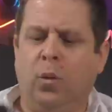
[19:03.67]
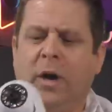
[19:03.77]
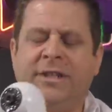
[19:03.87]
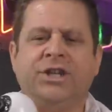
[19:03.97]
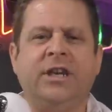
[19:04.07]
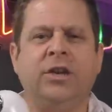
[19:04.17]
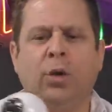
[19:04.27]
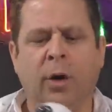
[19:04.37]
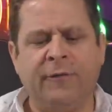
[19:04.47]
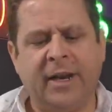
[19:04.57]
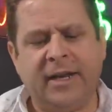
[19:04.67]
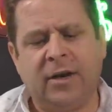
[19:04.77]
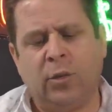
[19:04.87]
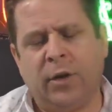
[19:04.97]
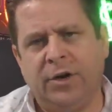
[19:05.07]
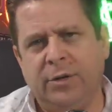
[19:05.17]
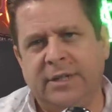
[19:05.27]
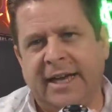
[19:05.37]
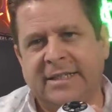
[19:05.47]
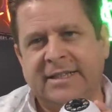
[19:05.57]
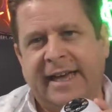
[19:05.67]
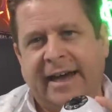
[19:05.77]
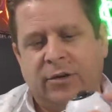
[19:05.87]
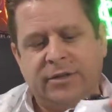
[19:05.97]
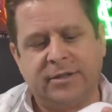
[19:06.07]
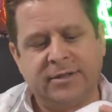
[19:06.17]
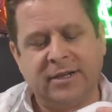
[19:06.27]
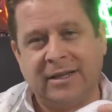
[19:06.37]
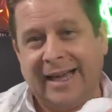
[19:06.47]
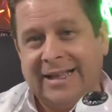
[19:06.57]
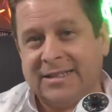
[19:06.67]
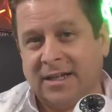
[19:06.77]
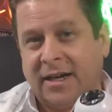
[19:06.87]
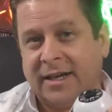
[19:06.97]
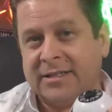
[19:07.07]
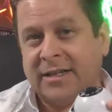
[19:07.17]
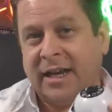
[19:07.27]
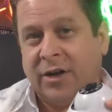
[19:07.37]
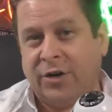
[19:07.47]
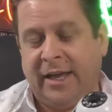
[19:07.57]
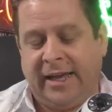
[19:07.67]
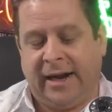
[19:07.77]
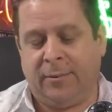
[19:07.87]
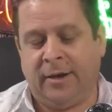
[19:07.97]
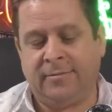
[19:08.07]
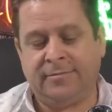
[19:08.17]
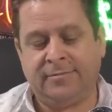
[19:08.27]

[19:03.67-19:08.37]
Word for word: watching your video where you test out the light socket security camera,